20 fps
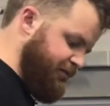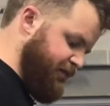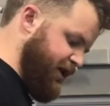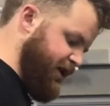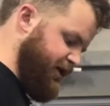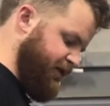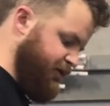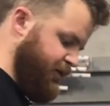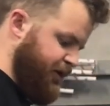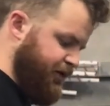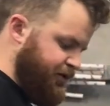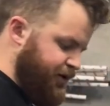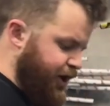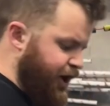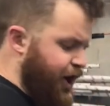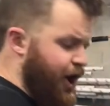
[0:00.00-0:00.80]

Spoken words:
Might as well,